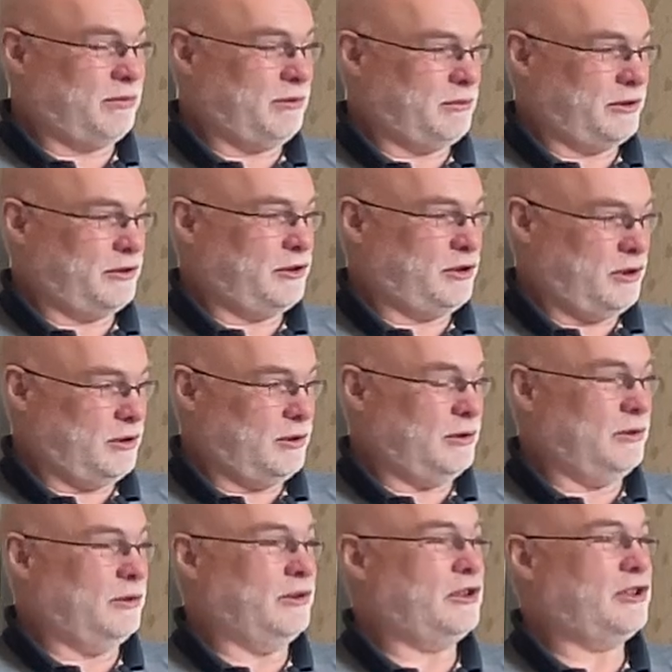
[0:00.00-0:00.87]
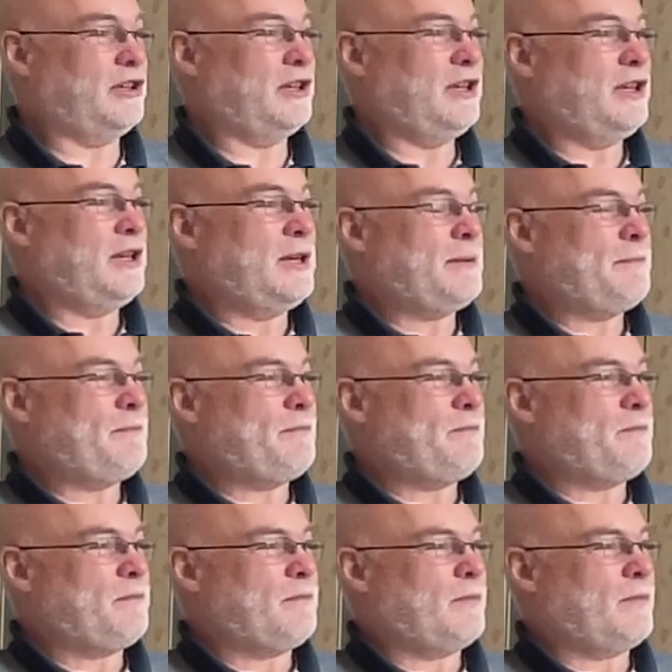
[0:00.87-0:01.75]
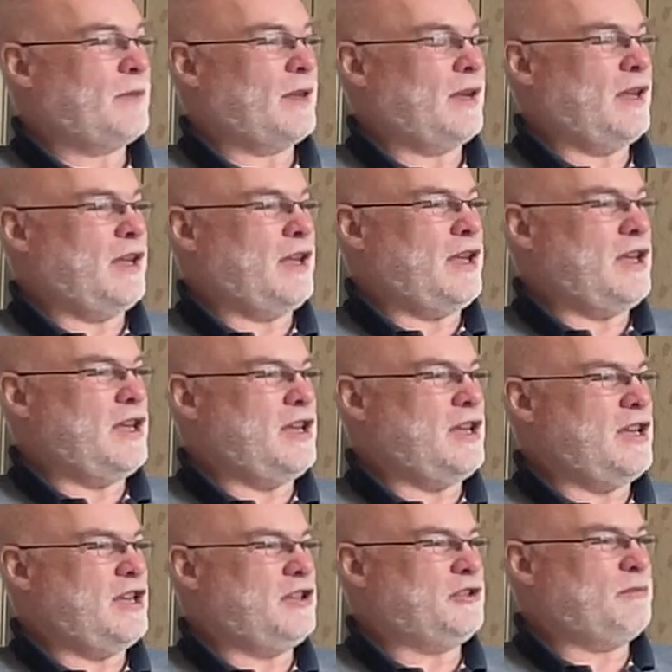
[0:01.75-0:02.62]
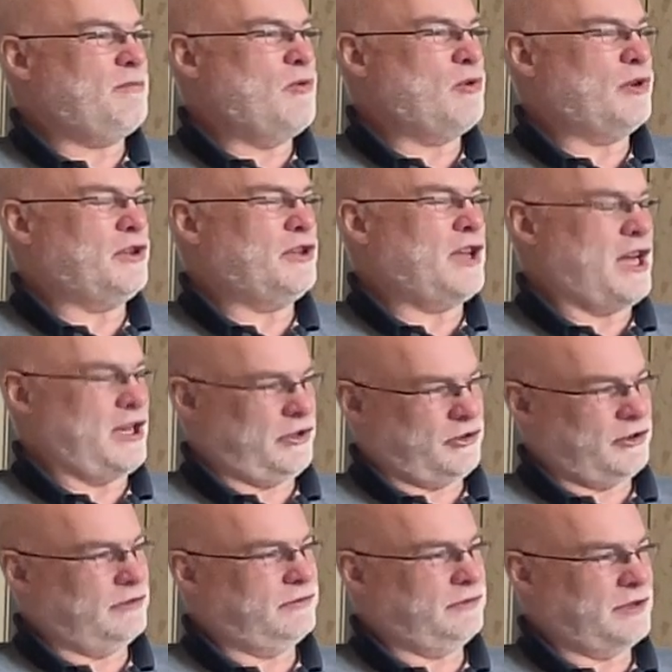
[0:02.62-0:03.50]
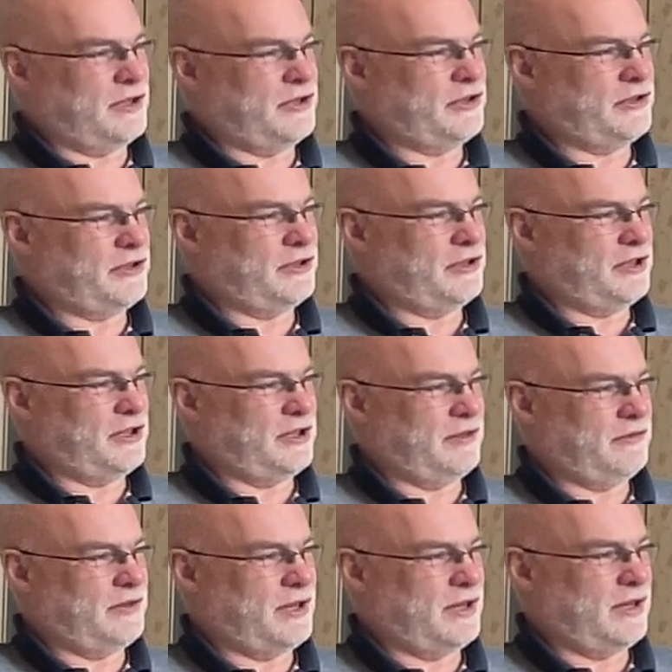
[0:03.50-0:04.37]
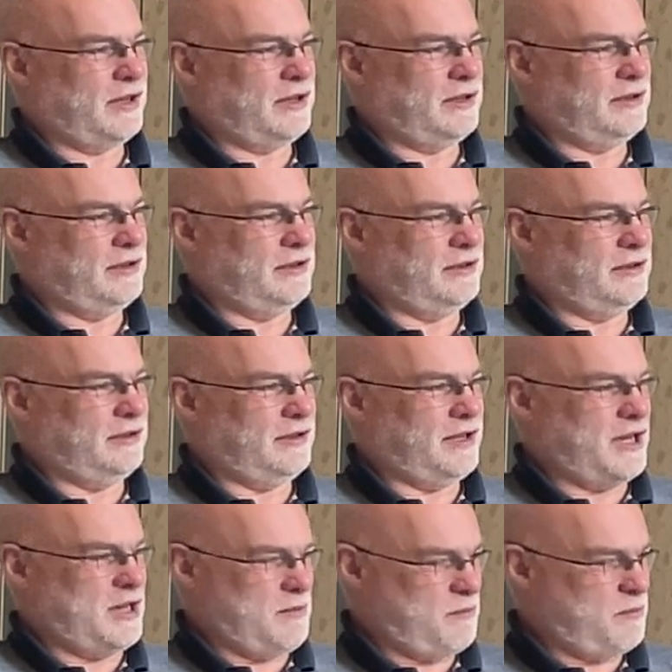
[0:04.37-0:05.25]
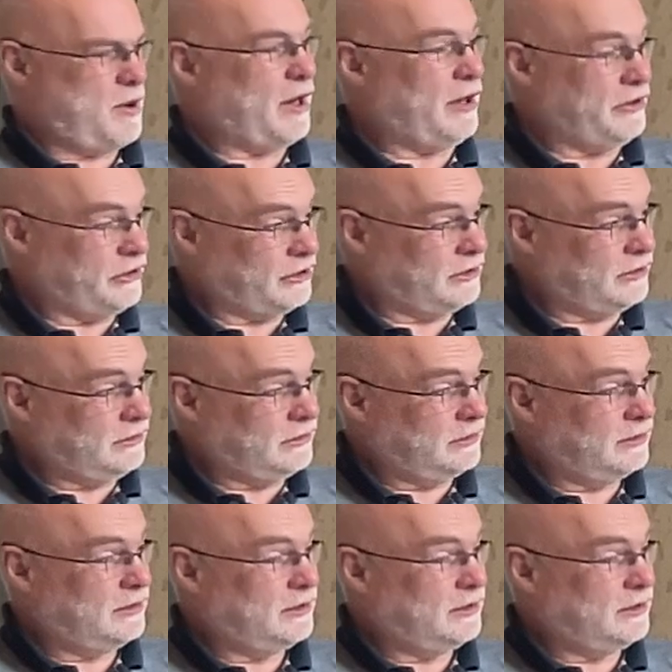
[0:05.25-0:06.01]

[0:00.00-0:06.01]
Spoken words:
we want to use, it's more natural for us to think of that in person.